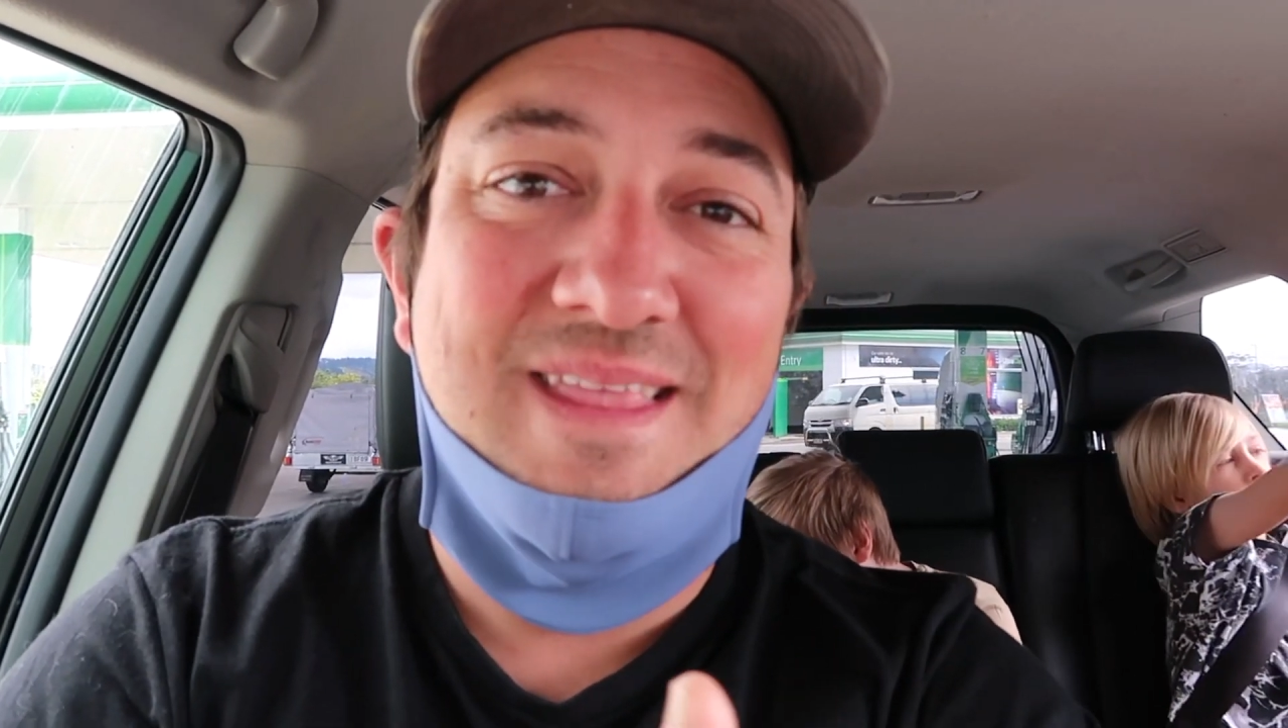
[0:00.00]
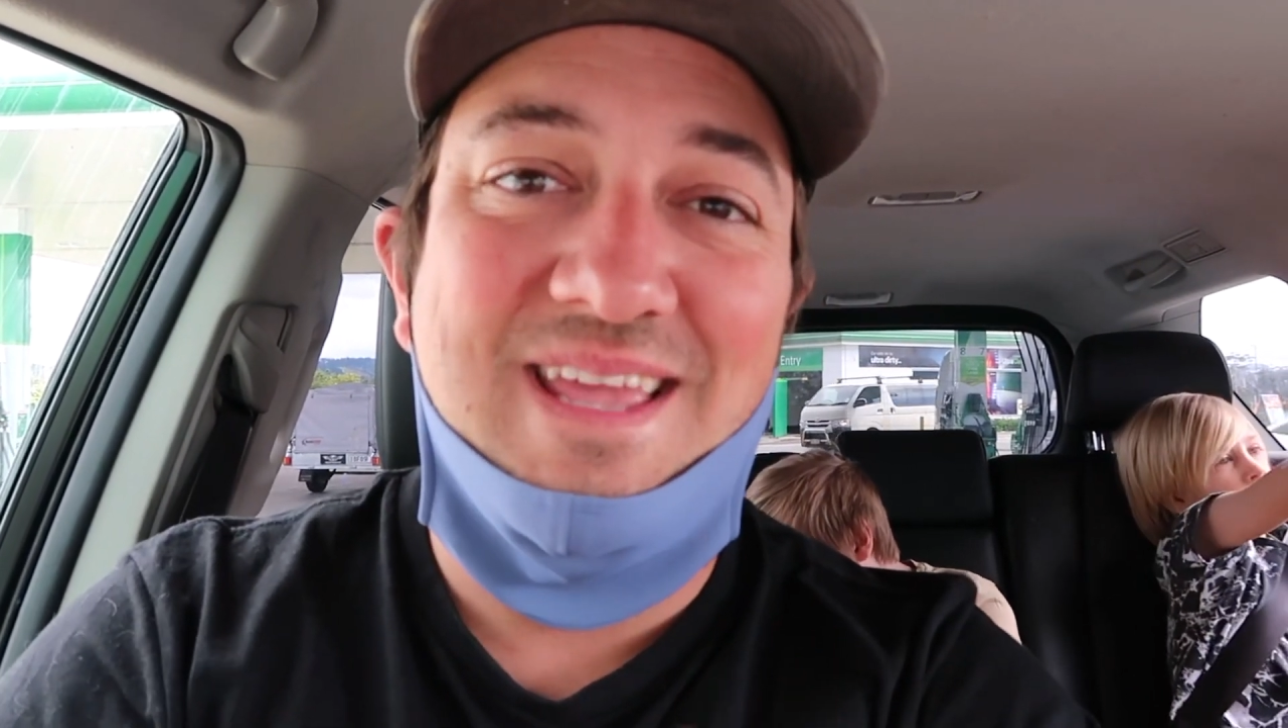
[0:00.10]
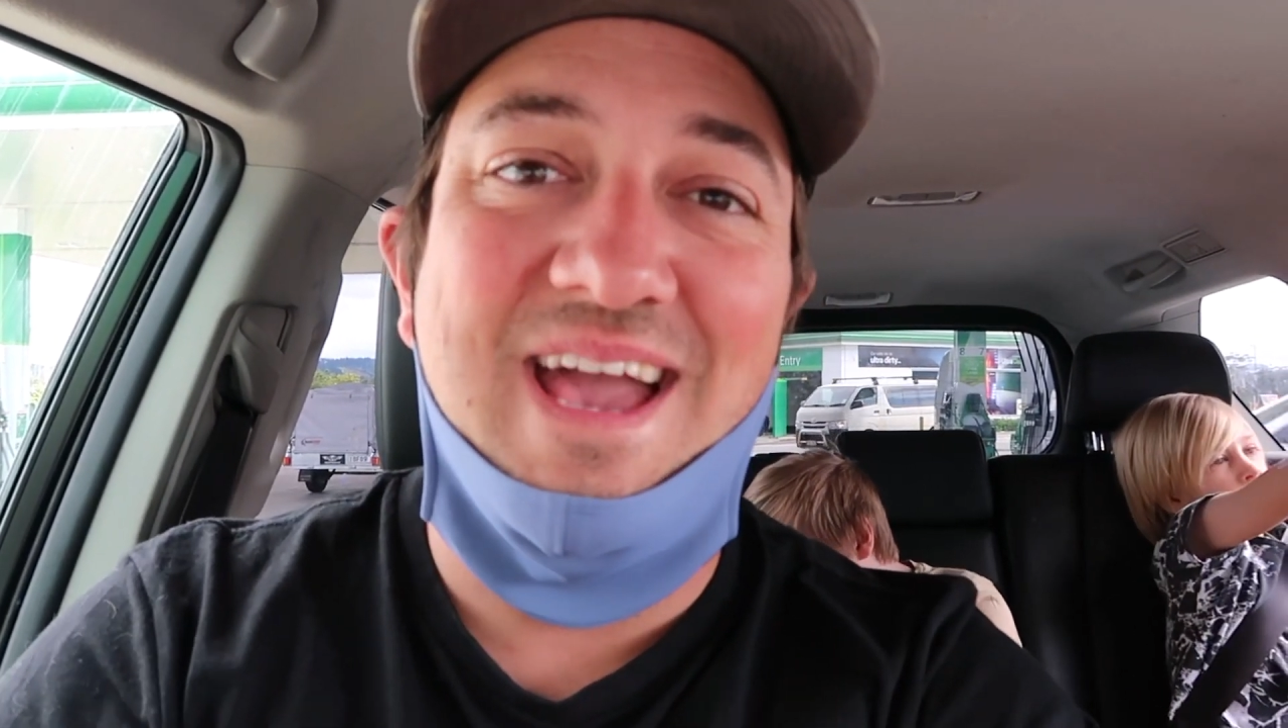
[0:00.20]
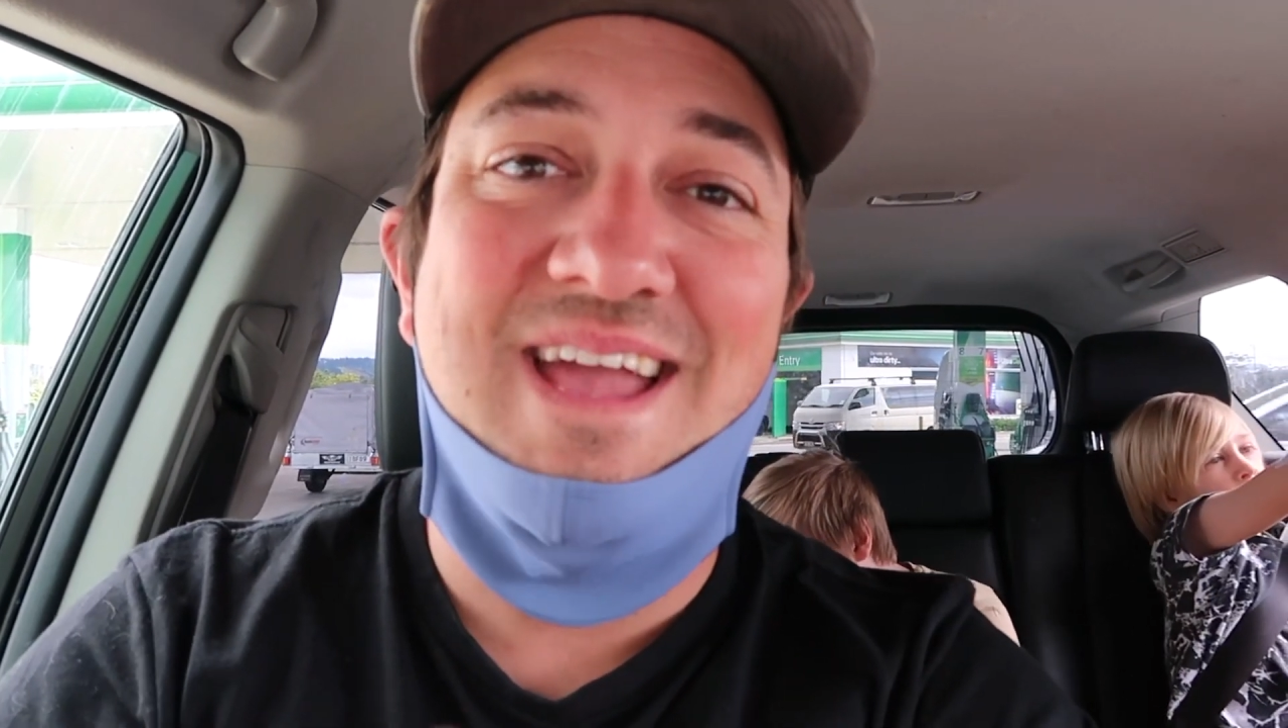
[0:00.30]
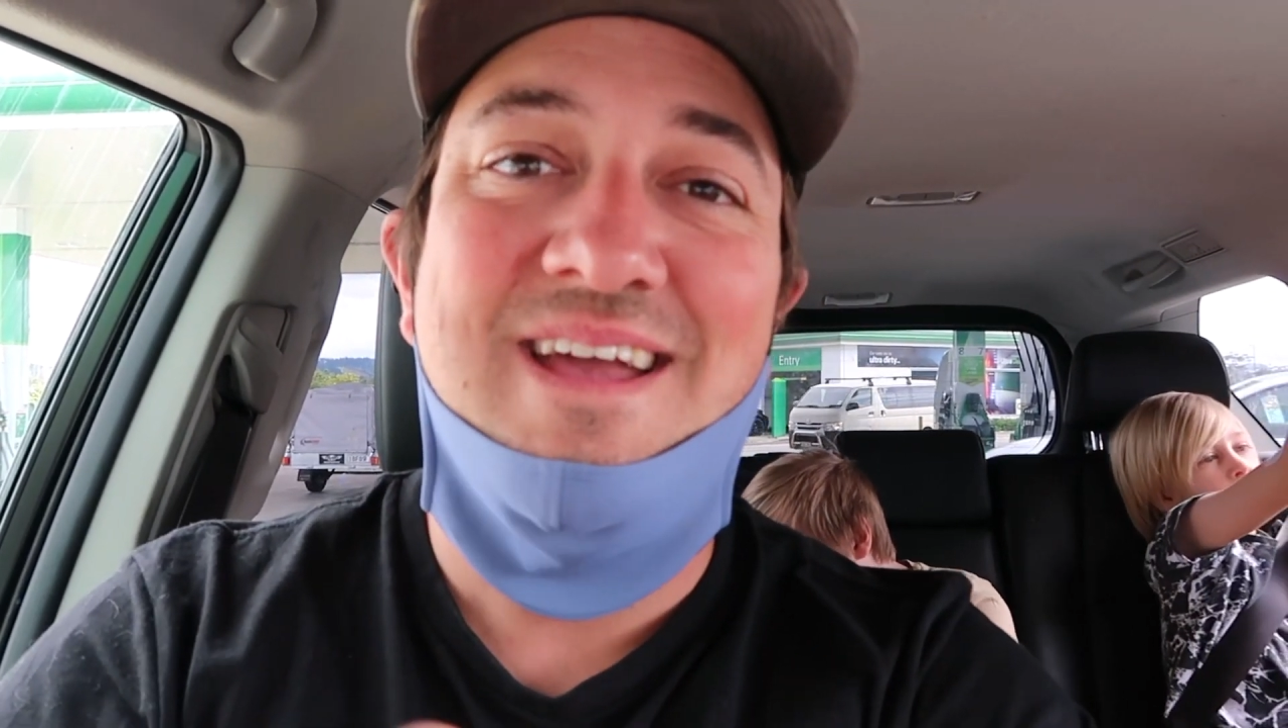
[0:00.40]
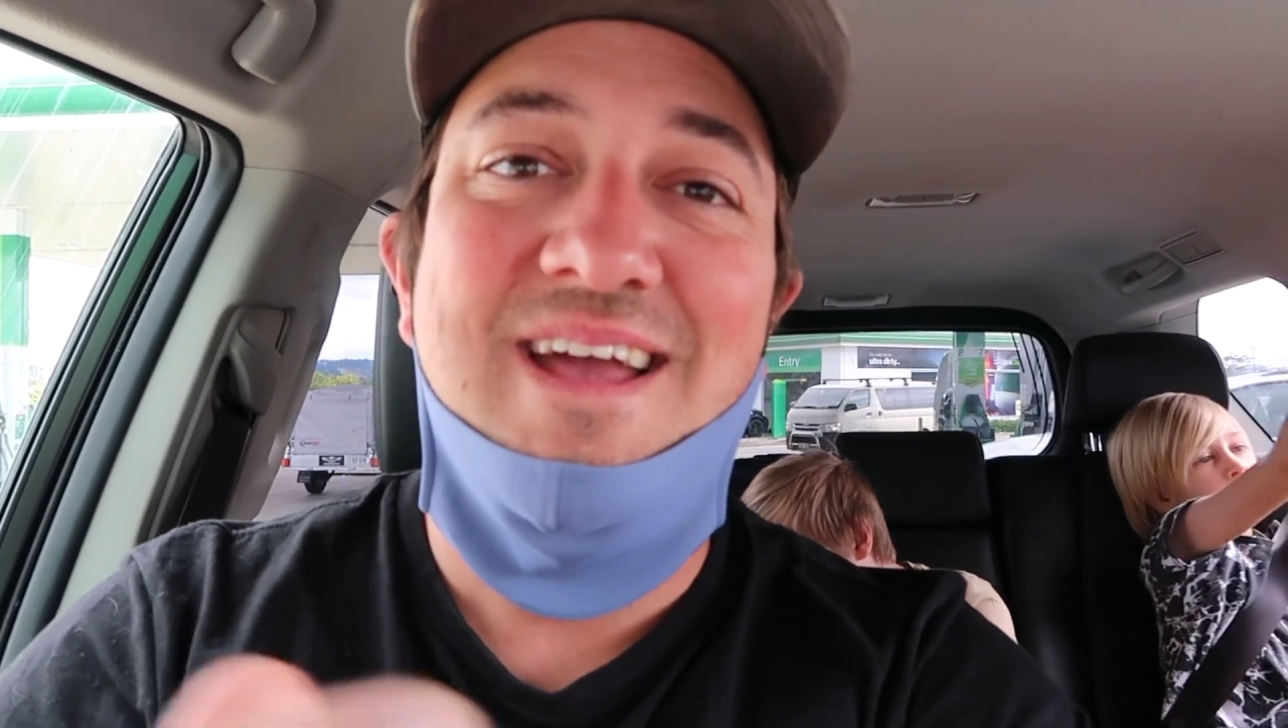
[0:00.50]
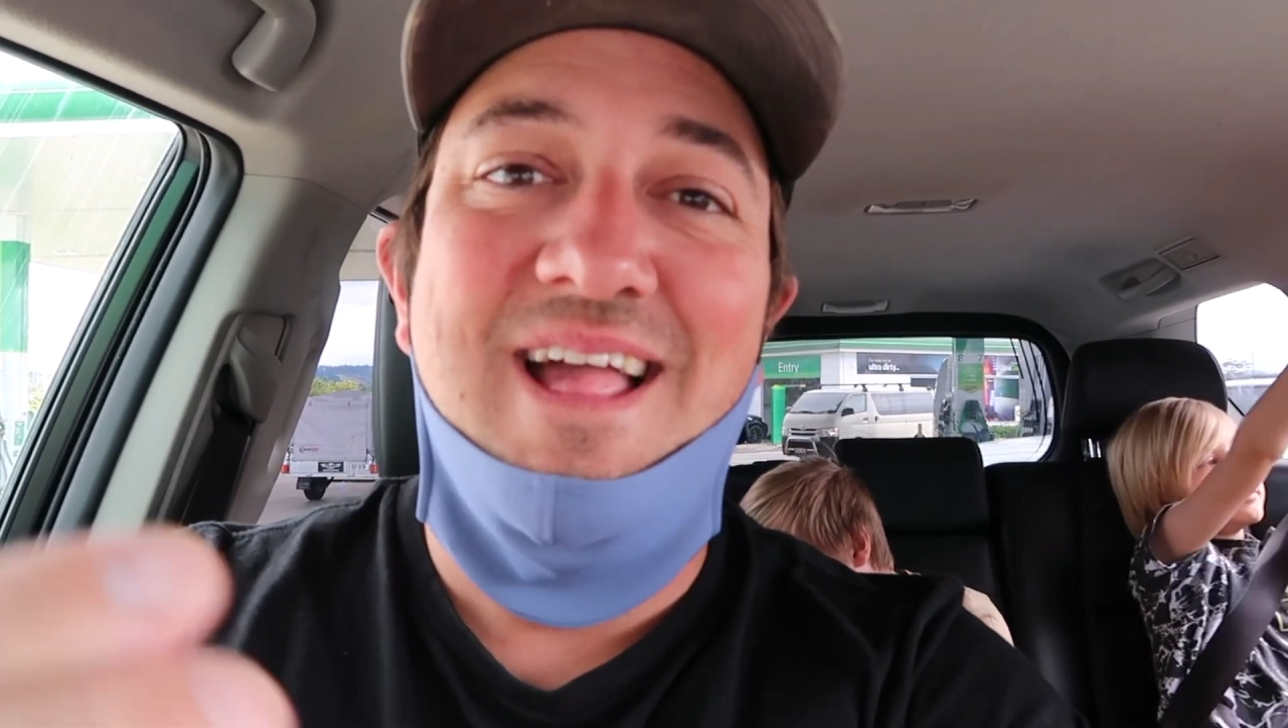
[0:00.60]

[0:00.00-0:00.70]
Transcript: okay?